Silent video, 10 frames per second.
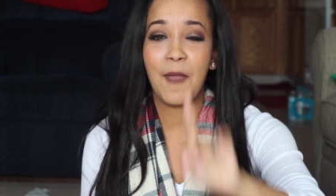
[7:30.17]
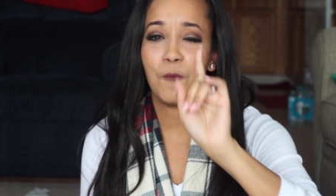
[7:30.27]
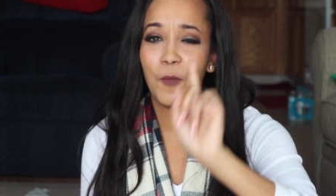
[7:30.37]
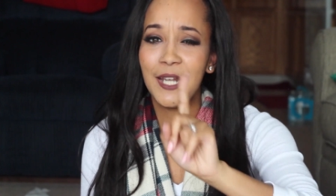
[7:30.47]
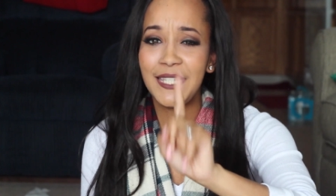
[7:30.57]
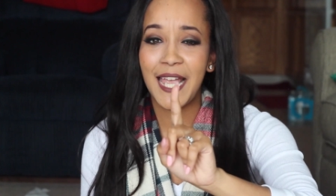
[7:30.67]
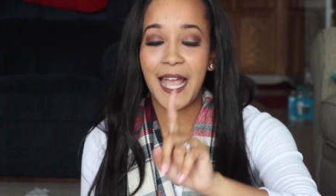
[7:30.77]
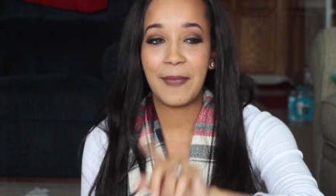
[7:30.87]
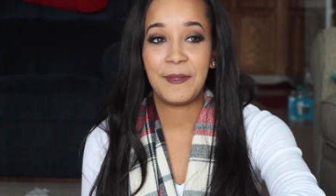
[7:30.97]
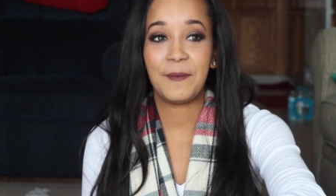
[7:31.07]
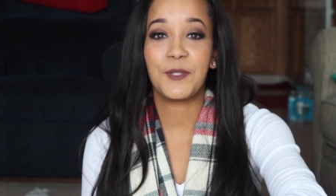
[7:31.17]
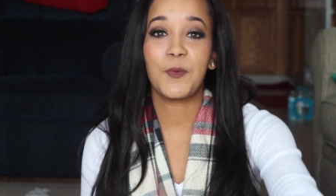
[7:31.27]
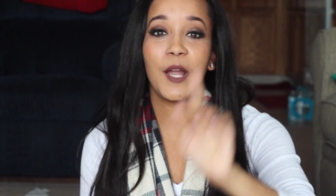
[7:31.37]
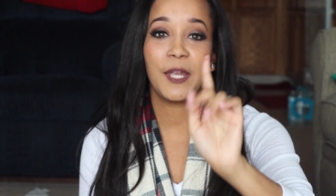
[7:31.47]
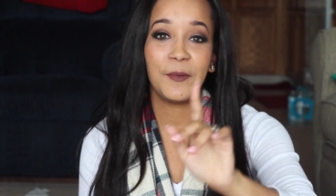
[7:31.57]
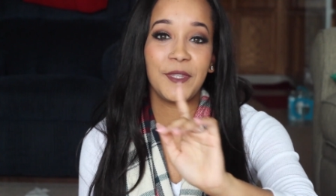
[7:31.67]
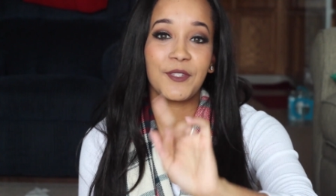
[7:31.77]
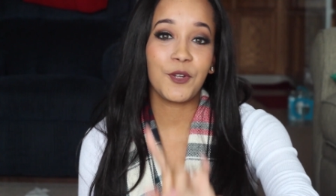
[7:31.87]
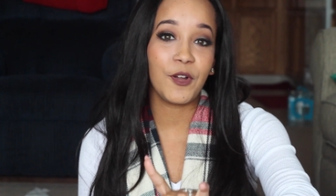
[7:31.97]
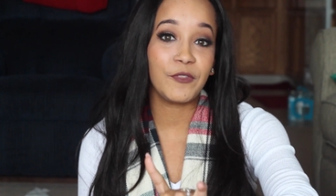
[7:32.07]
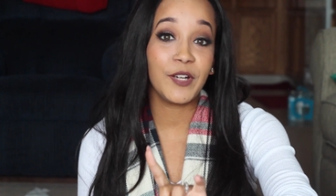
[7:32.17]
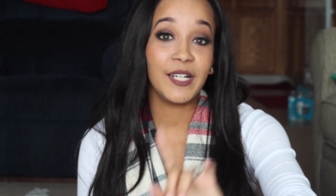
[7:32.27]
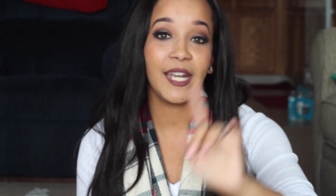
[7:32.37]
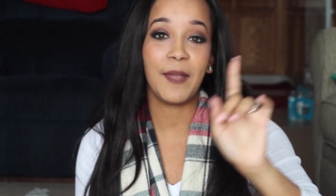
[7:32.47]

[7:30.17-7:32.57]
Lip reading: and one time he was walking with his girlfriend